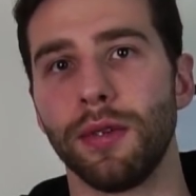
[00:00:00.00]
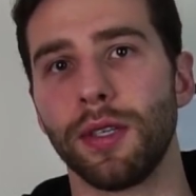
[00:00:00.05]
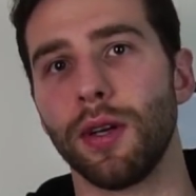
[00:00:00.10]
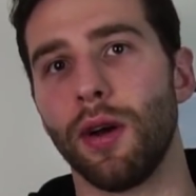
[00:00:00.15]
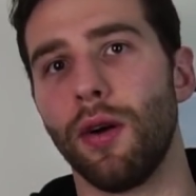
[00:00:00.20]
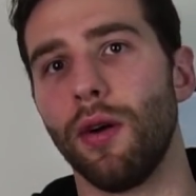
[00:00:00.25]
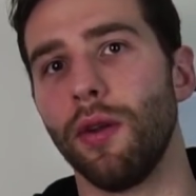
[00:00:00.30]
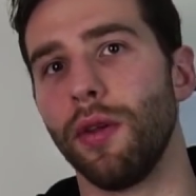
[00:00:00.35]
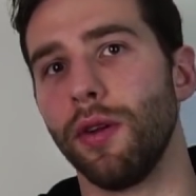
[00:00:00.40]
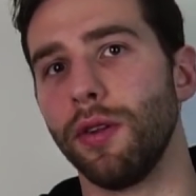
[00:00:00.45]

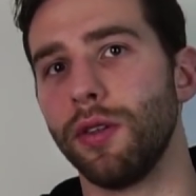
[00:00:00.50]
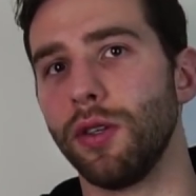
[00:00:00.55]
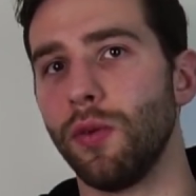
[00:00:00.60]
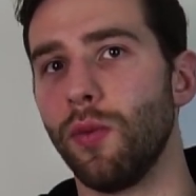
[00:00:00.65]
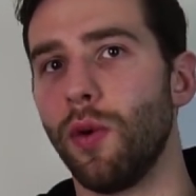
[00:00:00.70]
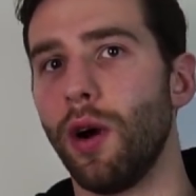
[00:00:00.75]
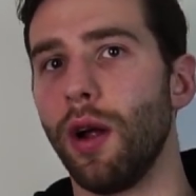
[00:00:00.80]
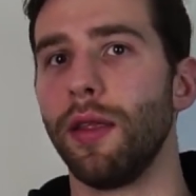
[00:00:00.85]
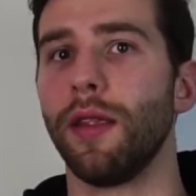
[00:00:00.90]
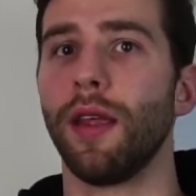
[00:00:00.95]
So they'll do
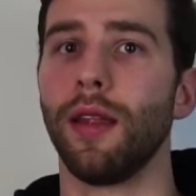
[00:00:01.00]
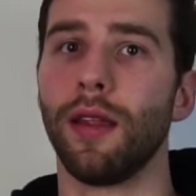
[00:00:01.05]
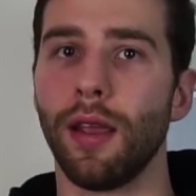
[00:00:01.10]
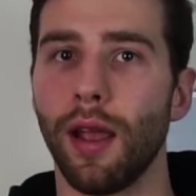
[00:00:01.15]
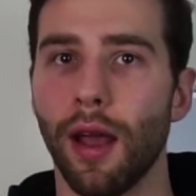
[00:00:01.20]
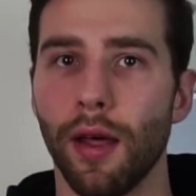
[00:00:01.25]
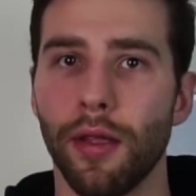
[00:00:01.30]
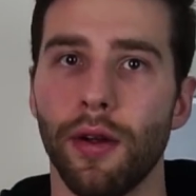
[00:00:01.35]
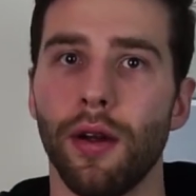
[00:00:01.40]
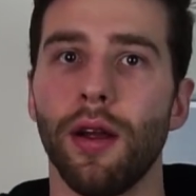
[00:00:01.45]
one, then the
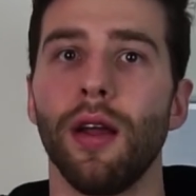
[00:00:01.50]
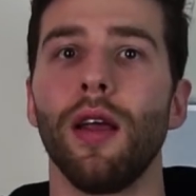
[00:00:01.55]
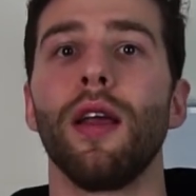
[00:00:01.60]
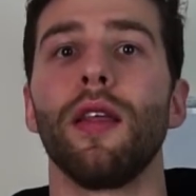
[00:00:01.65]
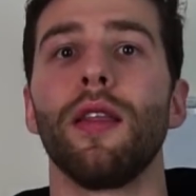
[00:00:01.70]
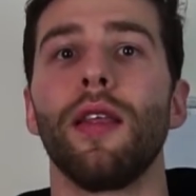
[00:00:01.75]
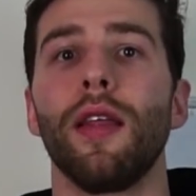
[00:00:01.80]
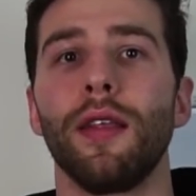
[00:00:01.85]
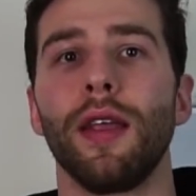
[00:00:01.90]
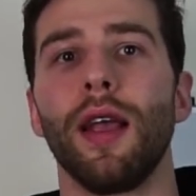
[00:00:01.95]

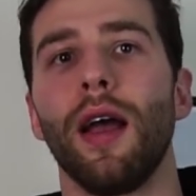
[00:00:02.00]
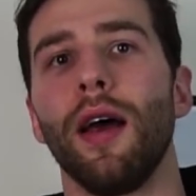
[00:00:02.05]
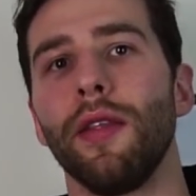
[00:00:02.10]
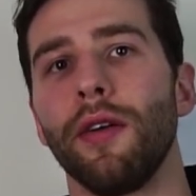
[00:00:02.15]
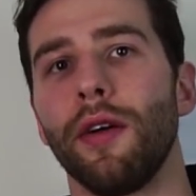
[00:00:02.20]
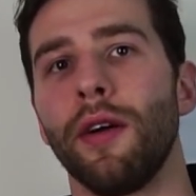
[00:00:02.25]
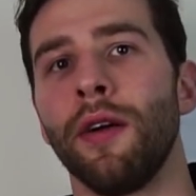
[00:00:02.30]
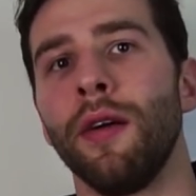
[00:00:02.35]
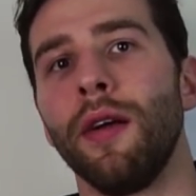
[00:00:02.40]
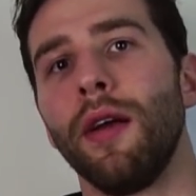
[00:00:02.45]

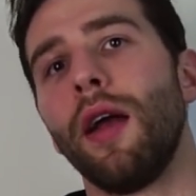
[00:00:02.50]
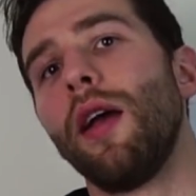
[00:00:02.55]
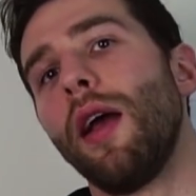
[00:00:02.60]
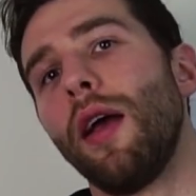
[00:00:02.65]
other,